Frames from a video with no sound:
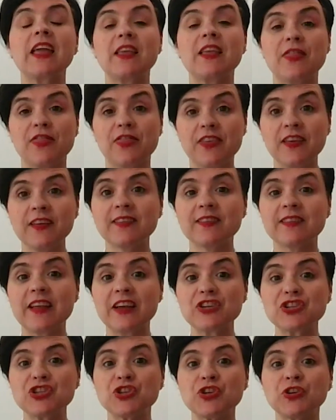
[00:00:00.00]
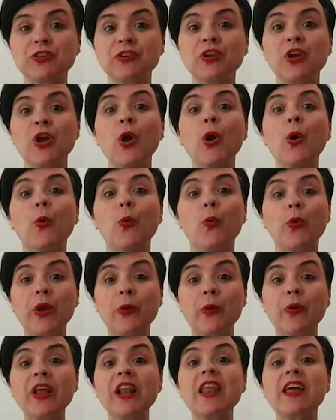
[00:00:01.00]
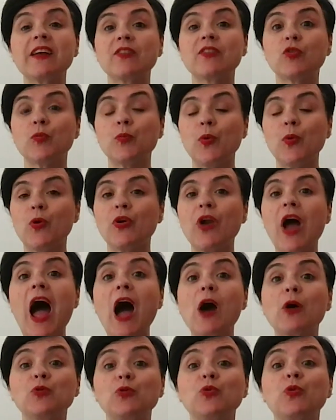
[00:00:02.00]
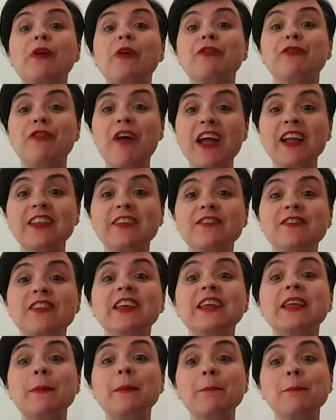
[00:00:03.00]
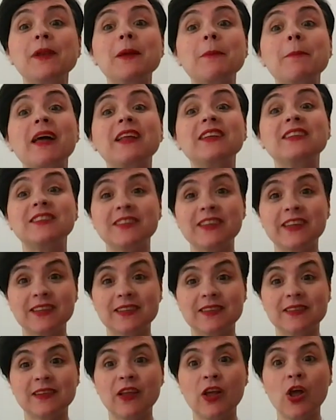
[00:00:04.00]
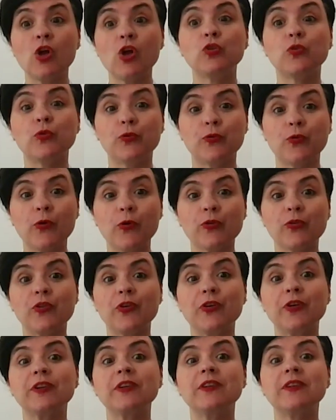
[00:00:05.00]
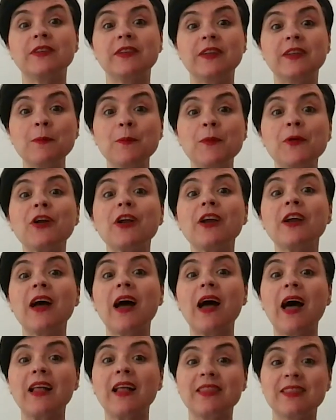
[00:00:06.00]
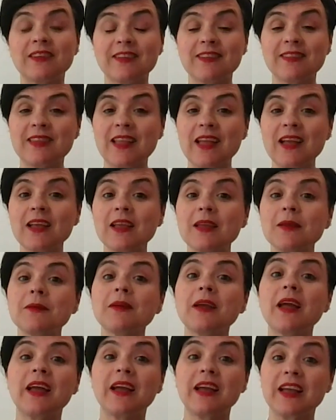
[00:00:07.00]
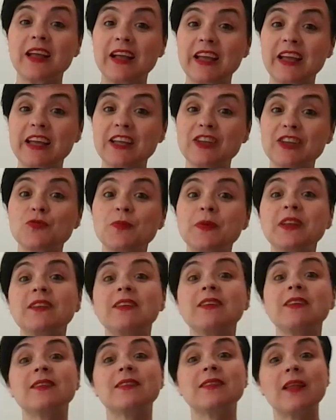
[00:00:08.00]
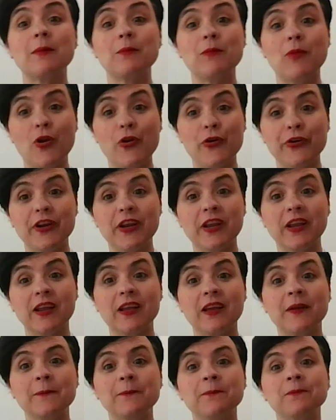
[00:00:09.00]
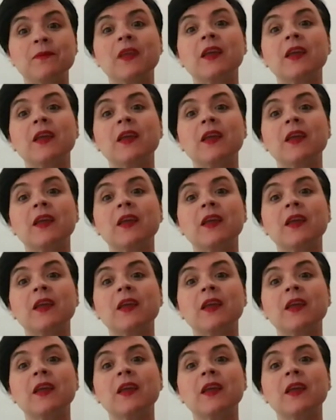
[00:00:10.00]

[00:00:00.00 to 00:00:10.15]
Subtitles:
In this session, we will explore how to effectively implement it to foster deeper understanding and engagement in STEM learning.